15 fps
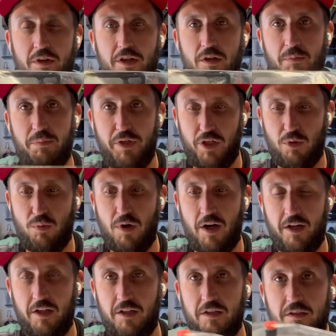your pure
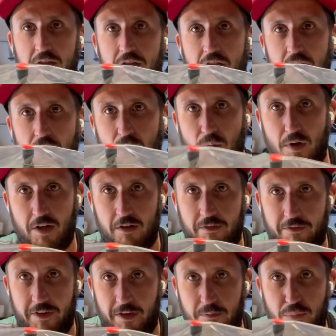water to your
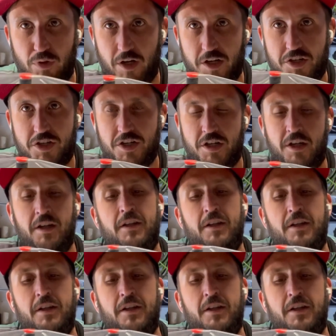water-fed brush.